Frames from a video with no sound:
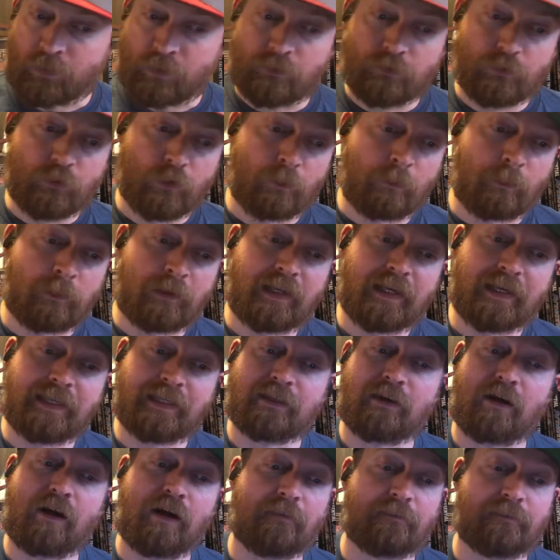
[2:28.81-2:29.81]
So
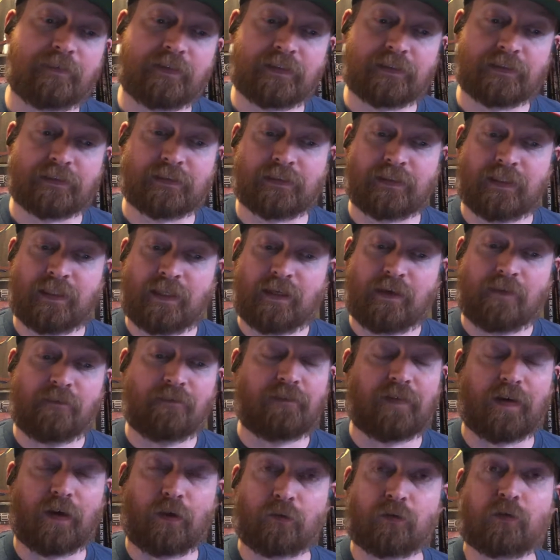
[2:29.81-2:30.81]
playing offense
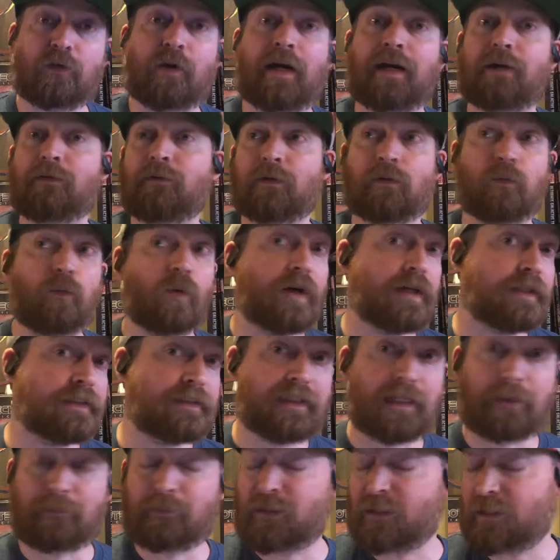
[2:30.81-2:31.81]
felt great with one
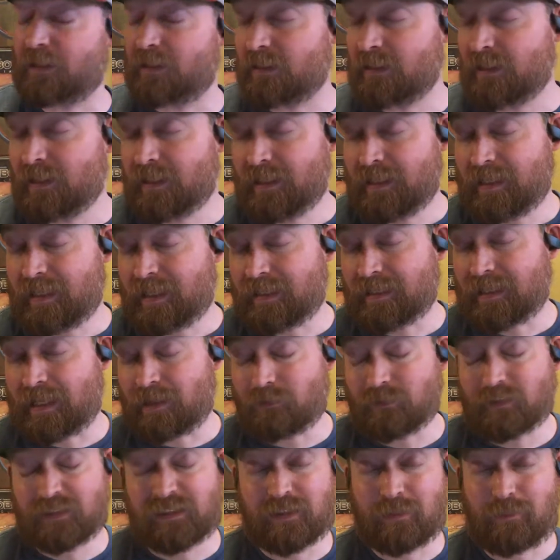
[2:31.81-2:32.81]
exception, and
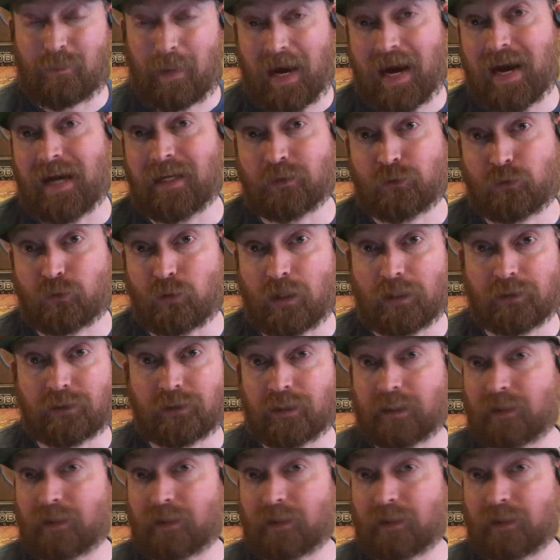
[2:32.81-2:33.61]
that was the pass rush.